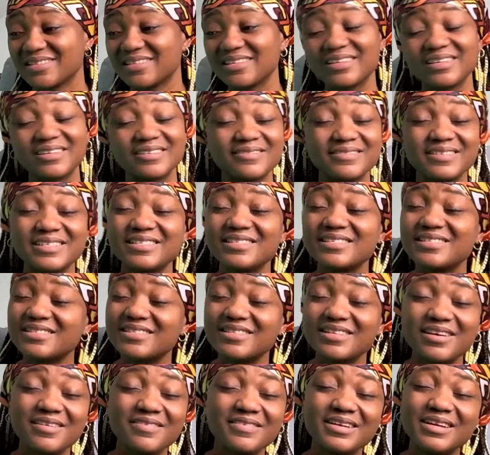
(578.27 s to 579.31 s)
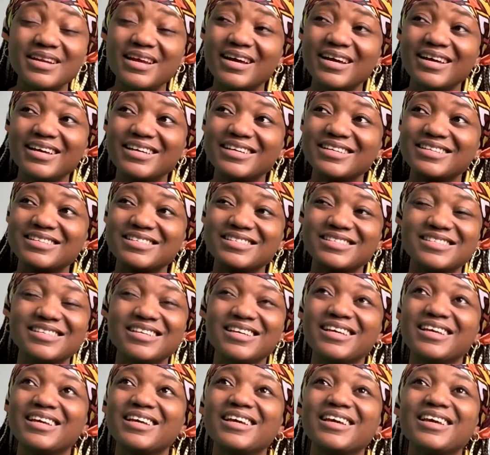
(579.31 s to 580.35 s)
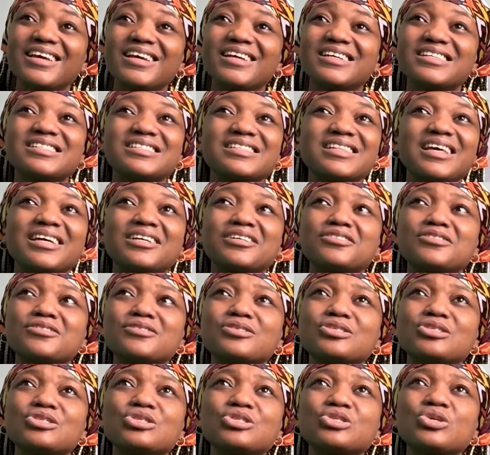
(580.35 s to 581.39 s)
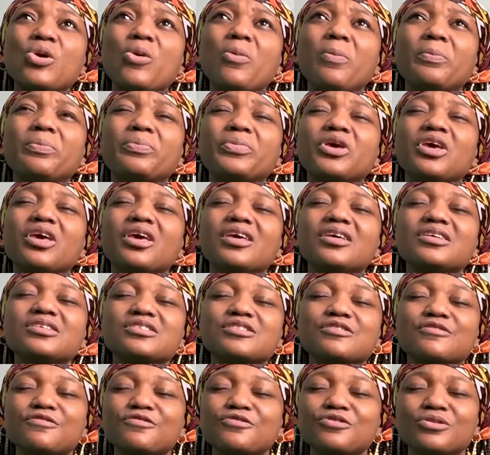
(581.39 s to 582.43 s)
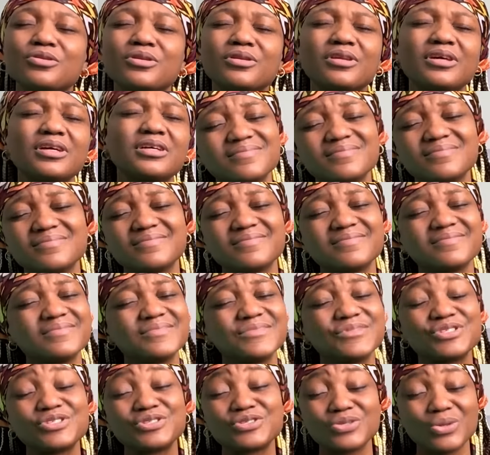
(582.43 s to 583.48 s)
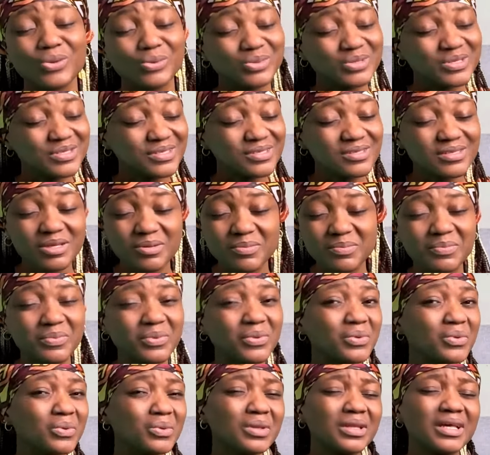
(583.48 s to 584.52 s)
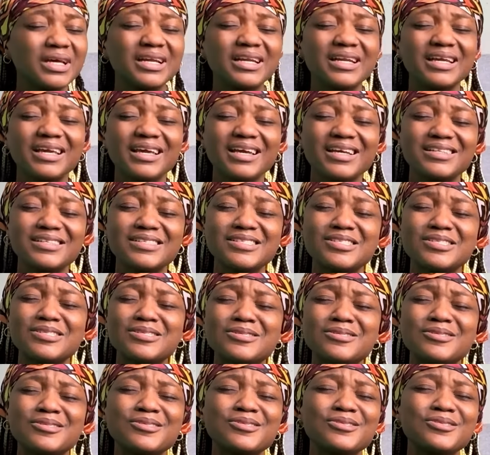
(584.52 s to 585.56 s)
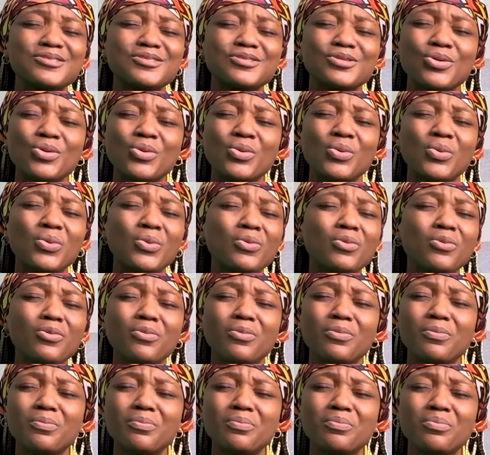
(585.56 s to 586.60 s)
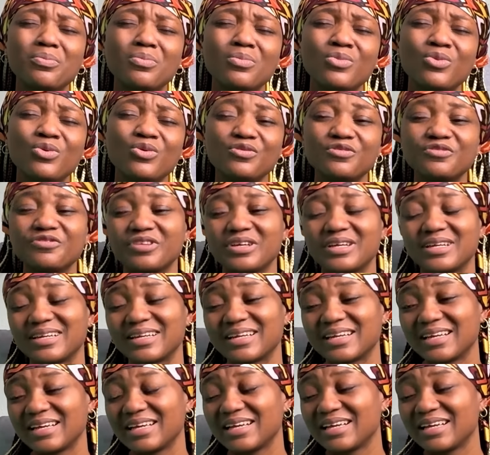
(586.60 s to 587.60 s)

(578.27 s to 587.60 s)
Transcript: very very nice. It's like so peaceful so simple and yet so moving.